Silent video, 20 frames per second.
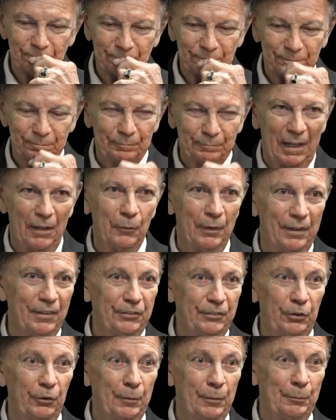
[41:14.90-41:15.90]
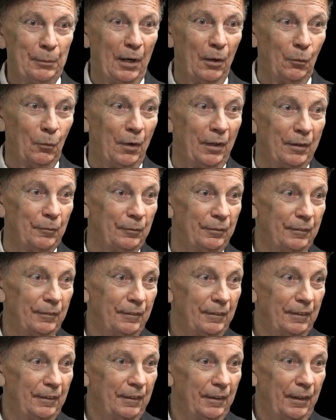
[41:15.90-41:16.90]
by the way, this is only part one.
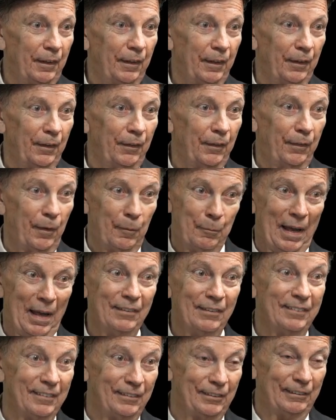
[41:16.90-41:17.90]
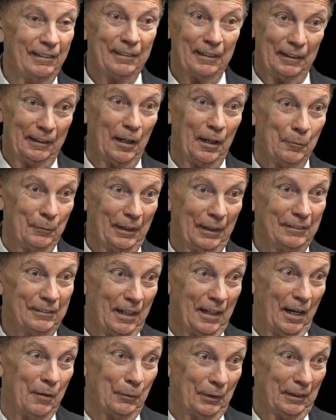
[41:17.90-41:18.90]
The best is yet to come next
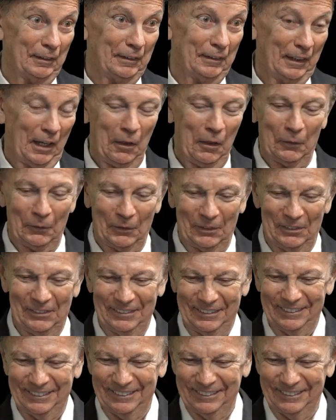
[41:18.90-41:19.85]
time we get together.